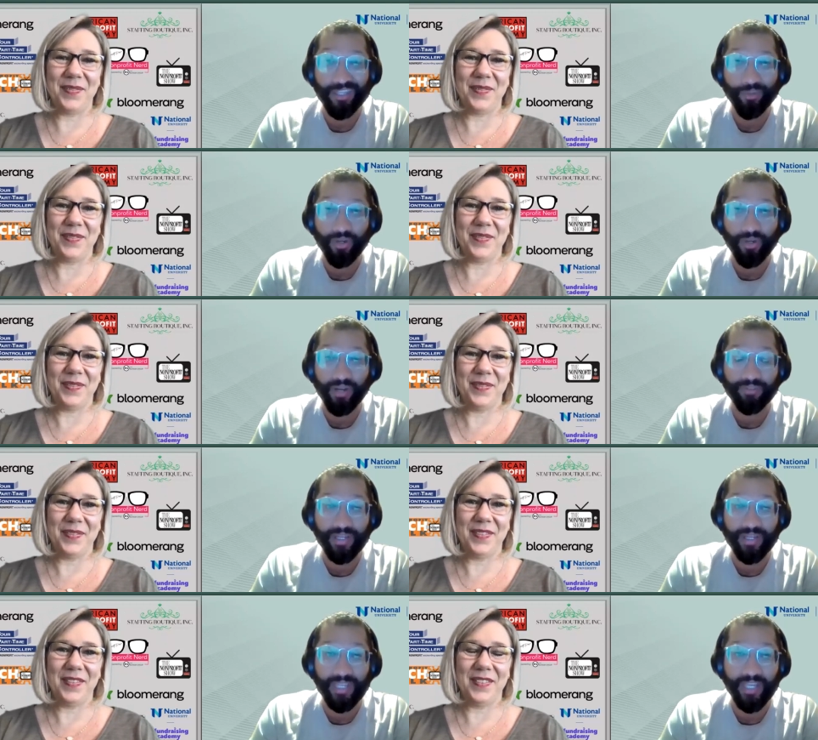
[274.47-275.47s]
Speaker 1: in wherever
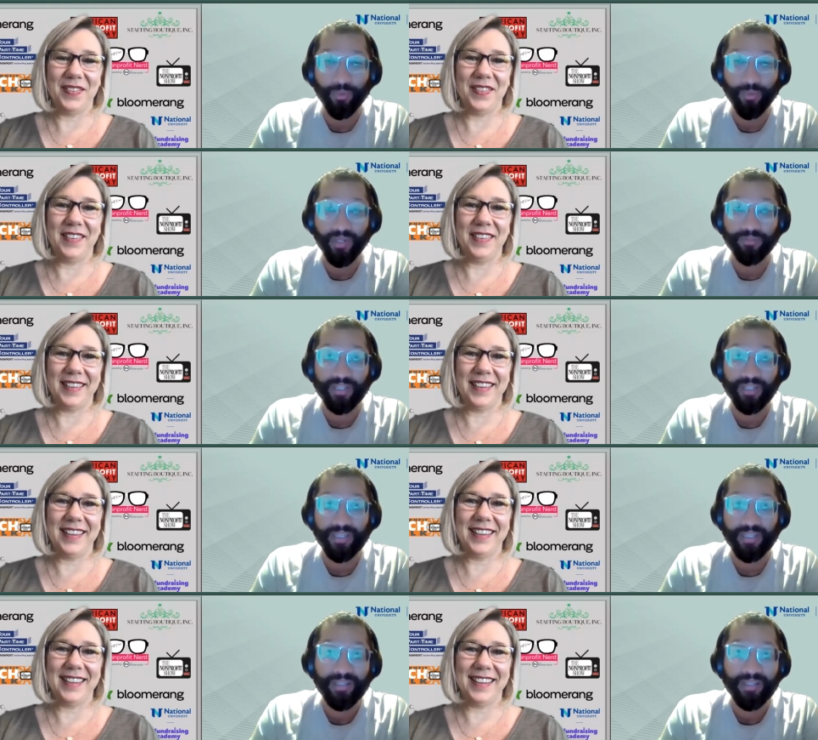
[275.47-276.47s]
I can, whenever I
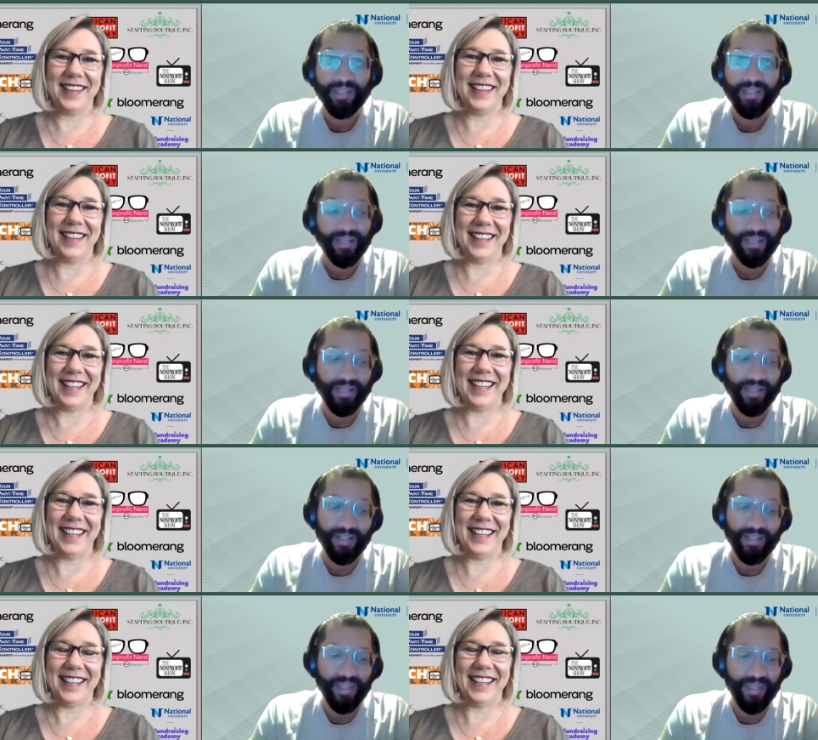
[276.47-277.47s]
can,
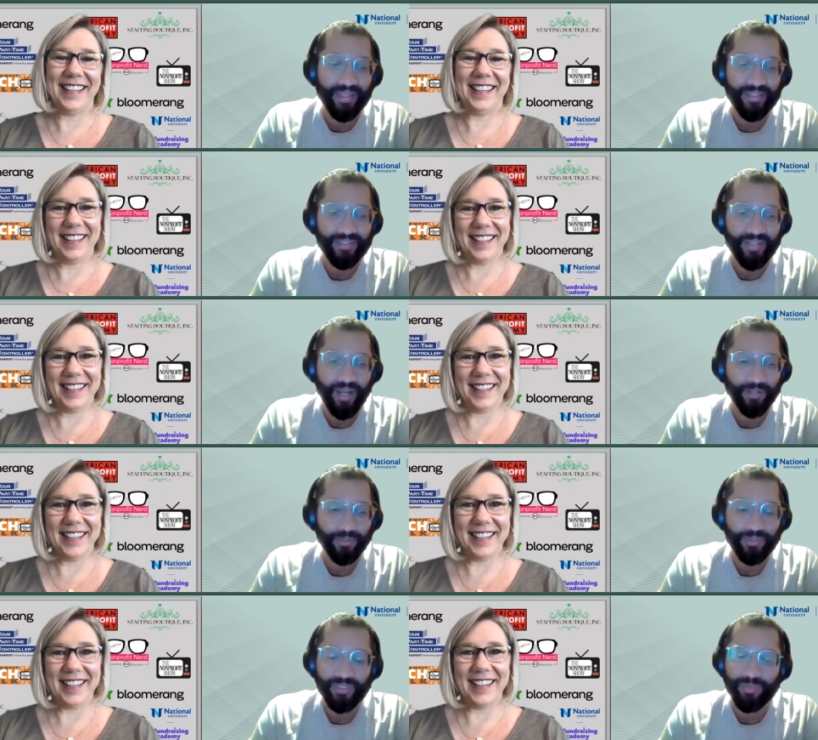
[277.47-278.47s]
and
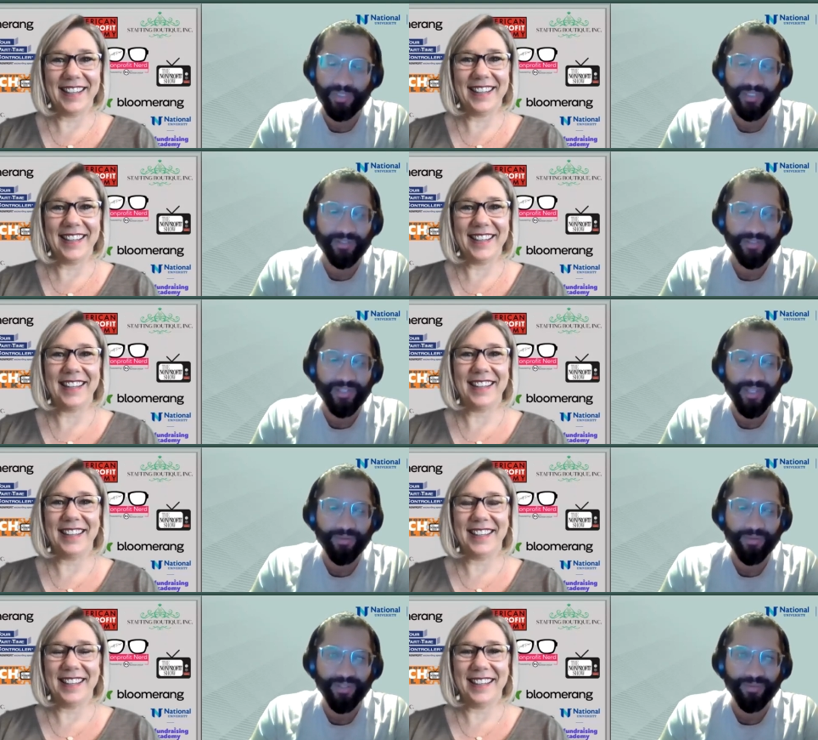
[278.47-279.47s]
honored to be here today
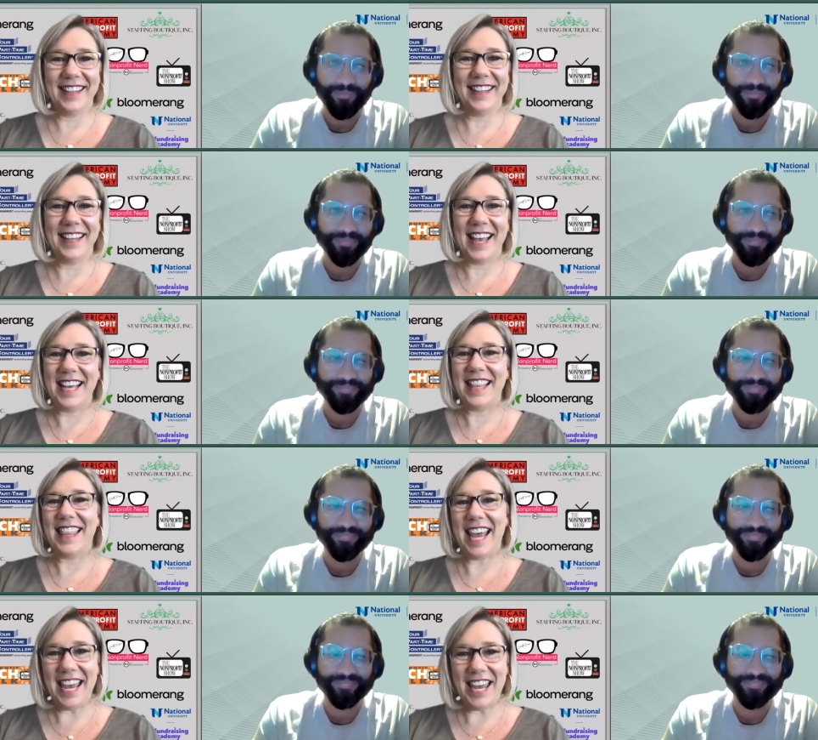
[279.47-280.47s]
with you.
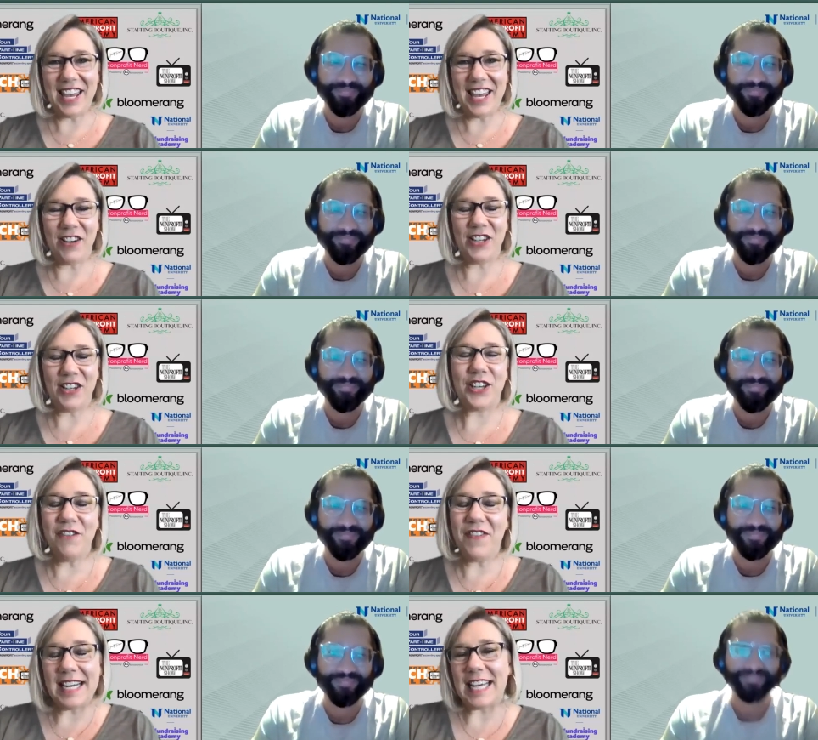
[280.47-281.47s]
Speaker 2: Thank you. It's so
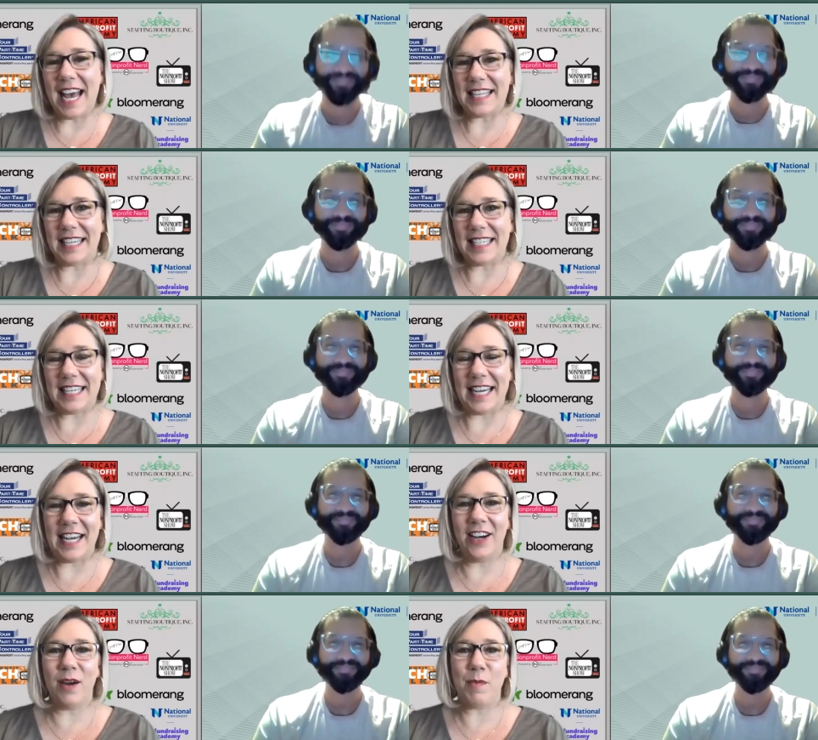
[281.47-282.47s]
fantastic to
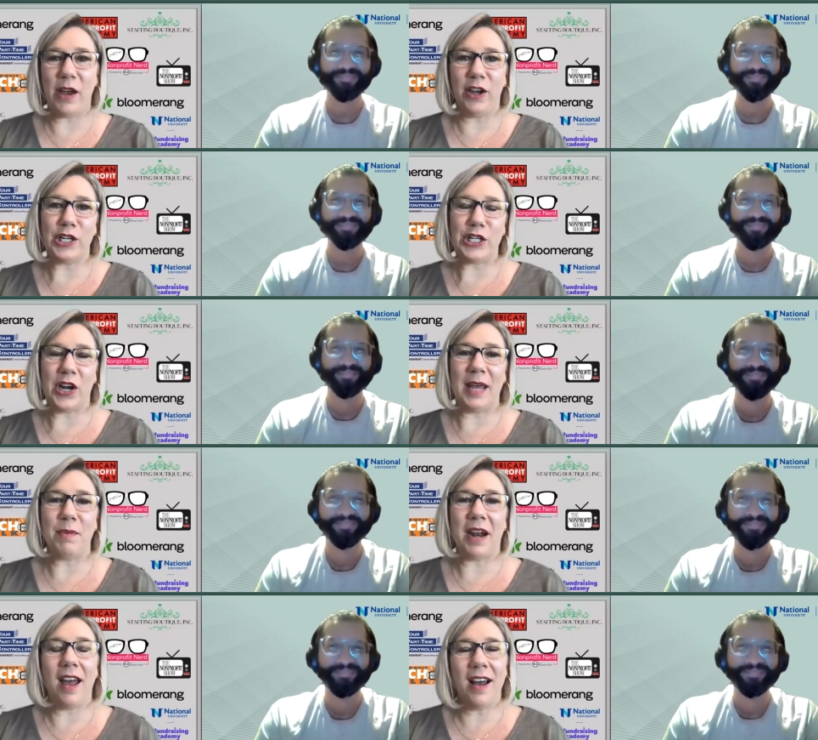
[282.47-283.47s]
hear about your journey,
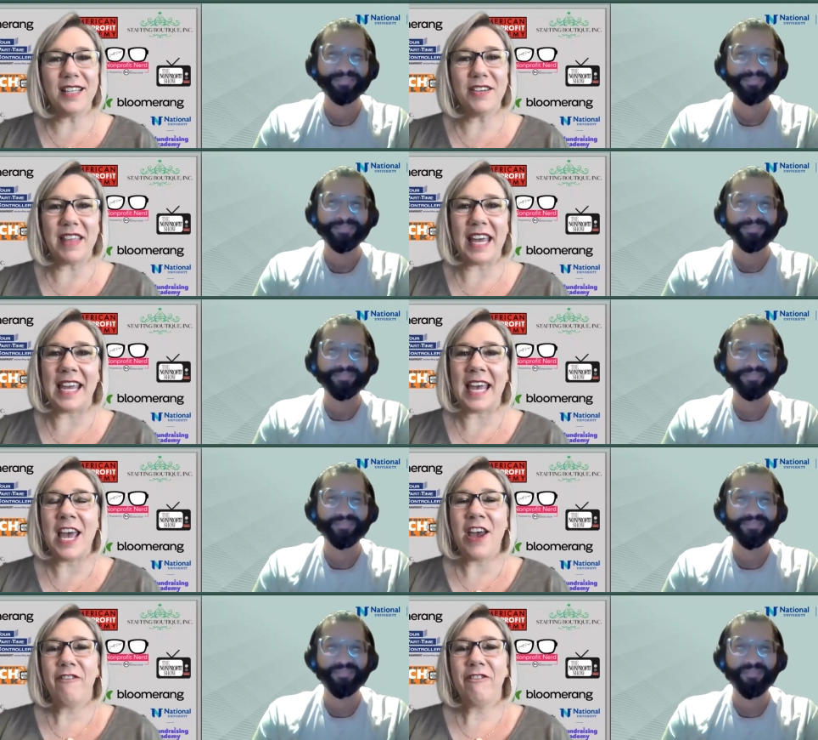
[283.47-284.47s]
but I also think
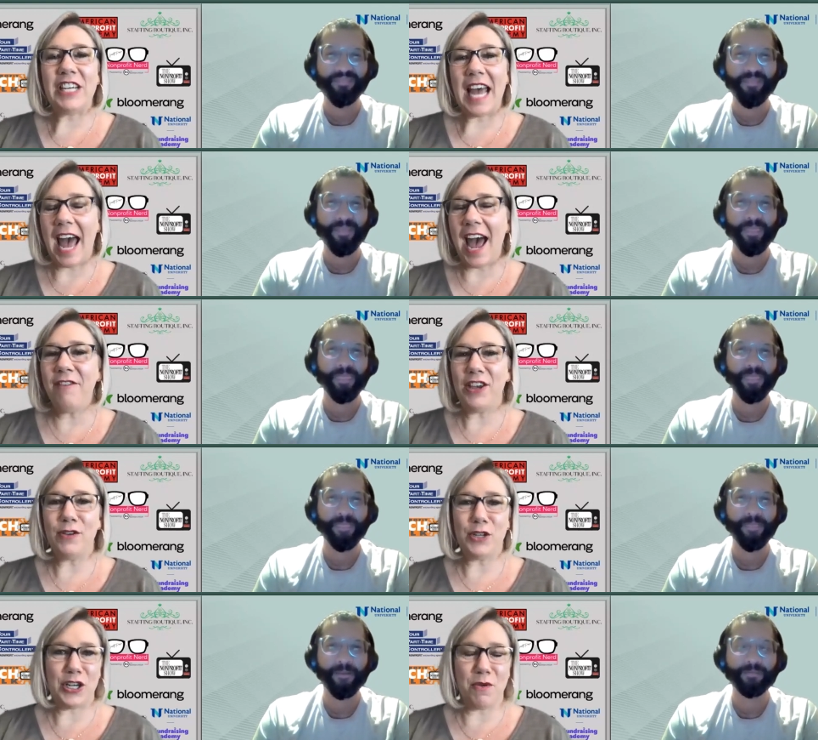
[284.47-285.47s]
to have
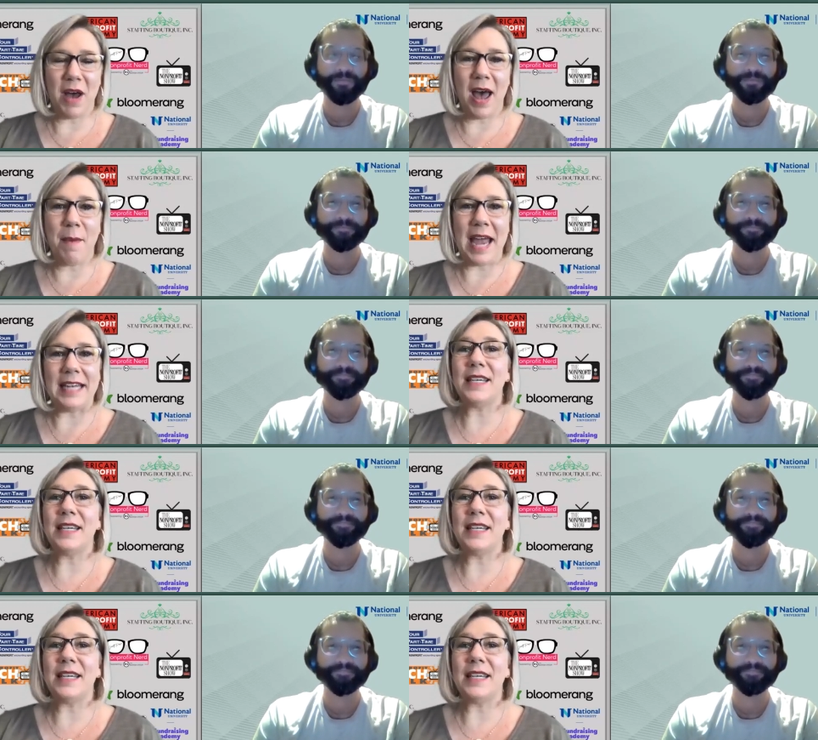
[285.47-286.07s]
you show up and